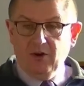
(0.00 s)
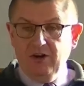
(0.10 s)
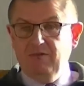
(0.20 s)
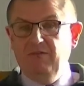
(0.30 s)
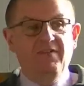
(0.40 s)

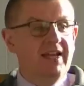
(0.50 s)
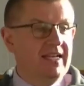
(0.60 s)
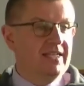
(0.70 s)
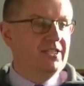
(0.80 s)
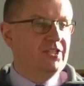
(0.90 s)
Lord
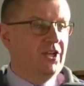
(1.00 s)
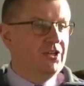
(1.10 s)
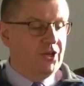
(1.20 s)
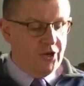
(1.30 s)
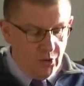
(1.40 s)
reveals
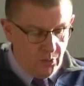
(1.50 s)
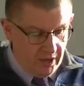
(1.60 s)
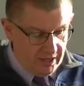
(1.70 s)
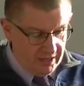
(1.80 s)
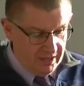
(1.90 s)
to
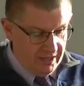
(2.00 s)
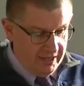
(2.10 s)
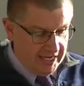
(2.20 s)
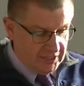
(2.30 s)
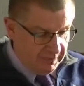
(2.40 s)
Noah
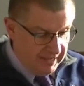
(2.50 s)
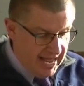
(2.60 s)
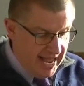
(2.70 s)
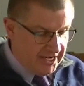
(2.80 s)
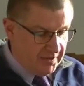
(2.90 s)
his
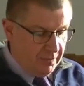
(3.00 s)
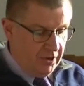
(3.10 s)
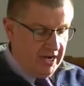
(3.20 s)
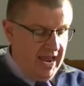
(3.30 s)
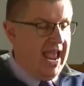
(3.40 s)
plan to
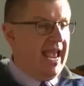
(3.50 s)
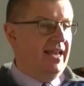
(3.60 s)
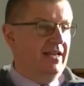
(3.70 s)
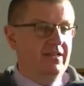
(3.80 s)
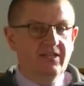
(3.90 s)
put an
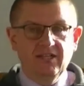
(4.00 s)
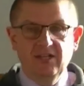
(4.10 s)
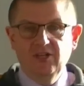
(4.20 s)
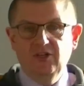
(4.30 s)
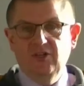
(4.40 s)
end
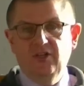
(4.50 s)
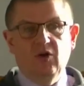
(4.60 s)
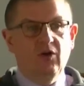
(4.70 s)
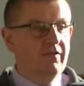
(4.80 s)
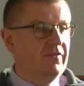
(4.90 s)
to
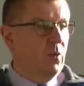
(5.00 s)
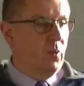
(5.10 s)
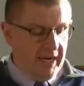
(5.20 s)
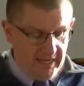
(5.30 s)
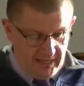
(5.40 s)
all of the
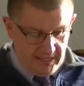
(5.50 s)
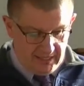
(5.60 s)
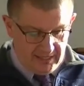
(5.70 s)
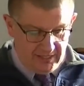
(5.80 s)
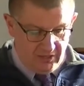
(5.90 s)

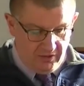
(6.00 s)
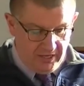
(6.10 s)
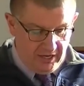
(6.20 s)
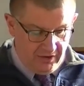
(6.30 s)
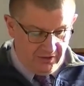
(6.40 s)
wickedness on
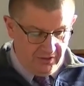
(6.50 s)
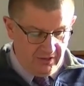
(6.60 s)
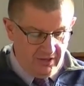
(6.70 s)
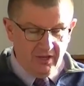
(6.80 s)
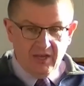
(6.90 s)
the
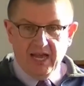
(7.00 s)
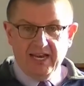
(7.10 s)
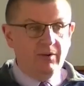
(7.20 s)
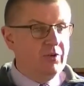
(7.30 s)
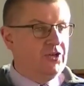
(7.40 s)
earth.
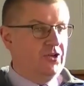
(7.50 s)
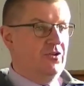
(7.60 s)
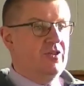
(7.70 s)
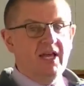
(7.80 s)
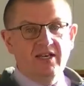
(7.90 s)
And he would
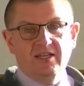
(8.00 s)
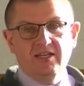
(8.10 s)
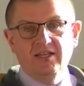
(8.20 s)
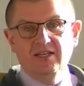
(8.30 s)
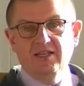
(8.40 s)
do
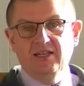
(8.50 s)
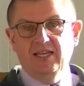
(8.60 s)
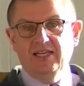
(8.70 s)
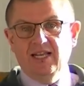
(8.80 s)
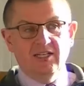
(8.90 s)
that,
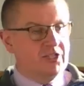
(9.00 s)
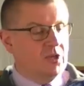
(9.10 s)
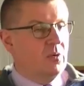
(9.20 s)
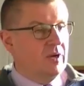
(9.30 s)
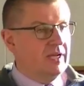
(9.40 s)
he tells
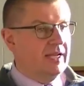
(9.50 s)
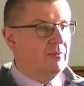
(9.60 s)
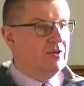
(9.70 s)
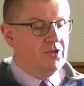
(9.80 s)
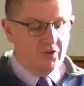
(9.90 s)
Noah, he
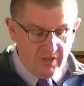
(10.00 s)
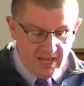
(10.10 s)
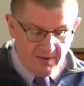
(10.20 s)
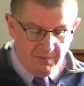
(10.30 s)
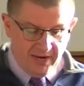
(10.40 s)
would do
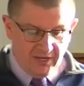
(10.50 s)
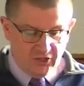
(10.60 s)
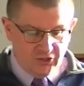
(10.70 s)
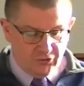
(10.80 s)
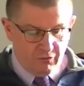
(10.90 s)
that by
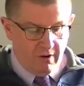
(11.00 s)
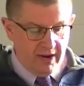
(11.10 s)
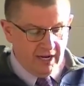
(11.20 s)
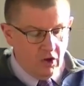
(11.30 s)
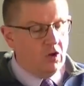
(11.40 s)

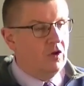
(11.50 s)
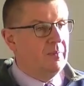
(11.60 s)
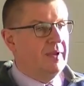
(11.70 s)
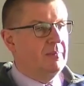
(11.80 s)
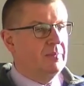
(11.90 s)
destroying all
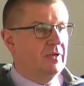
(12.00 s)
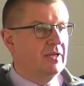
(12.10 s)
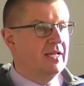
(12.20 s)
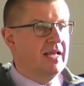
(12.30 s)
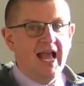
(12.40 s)
people
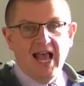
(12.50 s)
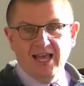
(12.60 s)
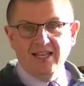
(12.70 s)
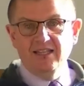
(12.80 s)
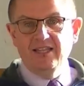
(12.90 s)

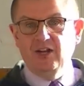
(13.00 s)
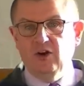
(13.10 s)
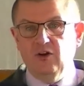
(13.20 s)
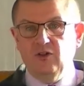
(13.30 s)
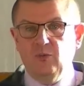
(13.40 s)
and the
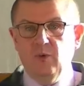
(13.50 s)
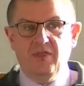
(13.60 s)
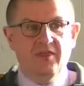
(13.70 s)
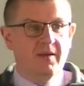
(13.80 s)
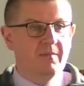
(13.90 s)
earth
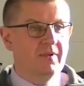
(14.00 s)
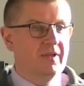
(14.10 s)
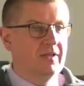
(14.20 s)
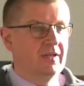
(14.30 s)
with them,